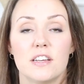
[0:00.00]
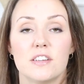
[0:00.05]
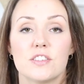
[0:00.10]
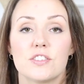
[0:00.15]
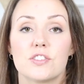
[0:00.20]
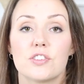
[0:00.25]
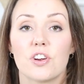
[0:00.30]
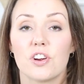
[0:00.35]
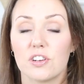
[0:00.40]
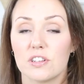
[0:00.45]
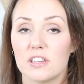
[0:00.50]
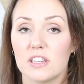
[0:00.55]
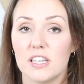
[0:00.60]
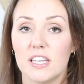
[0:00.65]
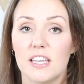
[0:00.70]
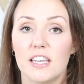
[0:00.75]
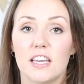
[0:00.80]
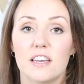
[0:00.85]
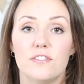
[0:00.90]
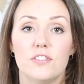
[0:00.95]

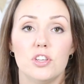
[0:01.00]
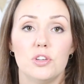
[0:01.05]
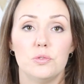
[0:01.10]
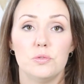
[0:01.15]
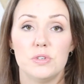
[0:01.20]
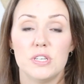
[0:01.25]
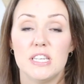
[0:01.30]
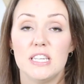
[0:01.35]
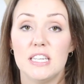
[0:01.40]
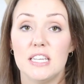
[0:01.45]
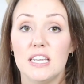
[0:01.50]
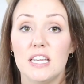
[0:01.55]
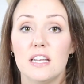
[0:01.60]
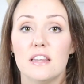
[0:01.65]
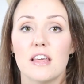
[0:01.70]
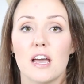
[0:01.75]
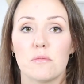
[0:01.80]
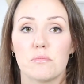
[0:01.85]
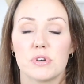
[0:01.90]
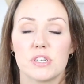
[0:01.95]
Certainly, if you
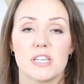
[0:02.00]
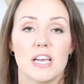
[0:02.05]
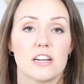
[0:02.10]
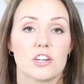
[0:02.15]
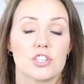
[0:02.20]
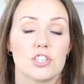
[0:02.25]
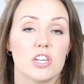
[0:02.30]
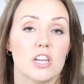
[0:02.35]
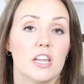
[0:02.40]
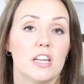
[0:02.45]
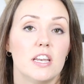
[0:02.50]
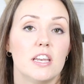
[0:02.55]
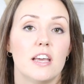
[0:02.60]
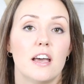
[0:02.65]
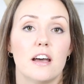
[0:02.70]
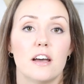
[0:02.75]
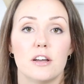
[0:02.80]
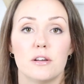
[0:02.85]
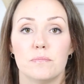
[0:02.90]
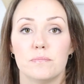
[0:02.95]
need that protection,
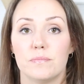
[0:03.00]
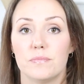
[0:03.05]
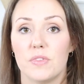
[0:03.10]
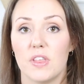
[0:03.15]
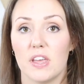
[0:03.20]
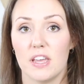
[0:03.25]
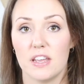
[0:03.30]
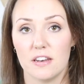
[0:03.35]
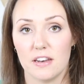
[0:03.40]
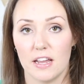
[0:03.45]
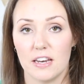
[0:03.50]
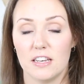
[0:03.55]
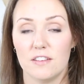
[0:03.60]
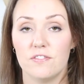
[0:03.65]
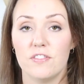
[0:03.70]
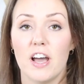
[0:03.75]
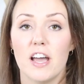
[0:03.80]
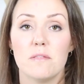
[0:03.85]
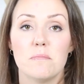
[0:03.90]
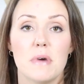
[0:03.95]
um, the
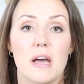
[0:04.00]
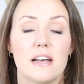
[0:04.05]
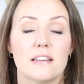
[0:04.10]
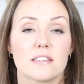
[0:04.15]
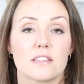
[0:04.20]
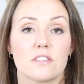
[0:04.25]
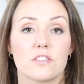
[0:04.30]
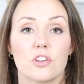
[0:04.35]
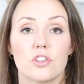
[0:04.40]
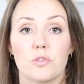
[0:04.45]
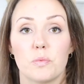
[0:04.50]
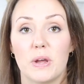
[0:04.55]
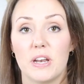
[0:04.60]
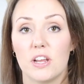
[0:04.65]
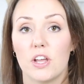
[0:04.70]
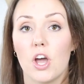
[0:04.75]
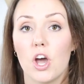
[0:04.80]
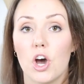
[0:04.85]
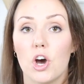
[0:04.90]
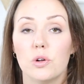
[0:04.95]
N95 masks are the way to
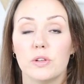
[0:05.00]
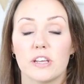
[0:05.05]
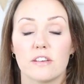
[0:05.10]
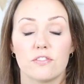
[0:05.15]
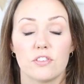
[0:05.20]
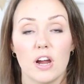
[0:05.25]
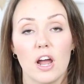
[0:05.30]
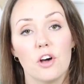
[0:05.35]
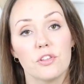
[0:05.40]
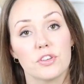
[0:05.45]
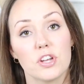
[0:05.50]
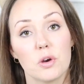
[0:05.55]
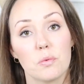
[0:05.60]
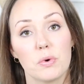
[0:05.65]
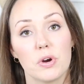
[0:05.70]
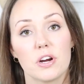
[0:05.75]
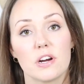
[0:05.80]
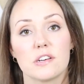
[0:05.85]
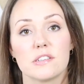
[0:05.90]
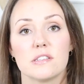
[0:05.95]
go, like for healthcare
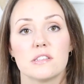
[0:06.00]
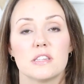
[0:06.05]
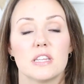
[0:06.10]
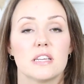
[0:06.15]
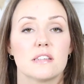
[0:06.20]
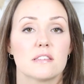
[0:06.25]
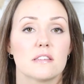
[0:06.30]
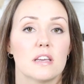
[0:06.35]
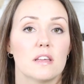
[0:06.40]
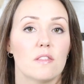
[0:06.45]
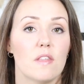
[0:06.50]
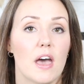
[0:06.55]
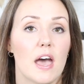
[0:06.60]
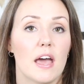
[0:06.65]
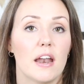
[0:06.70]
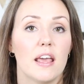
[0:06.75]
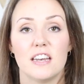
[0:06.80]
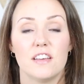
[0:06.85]
workers and things like that.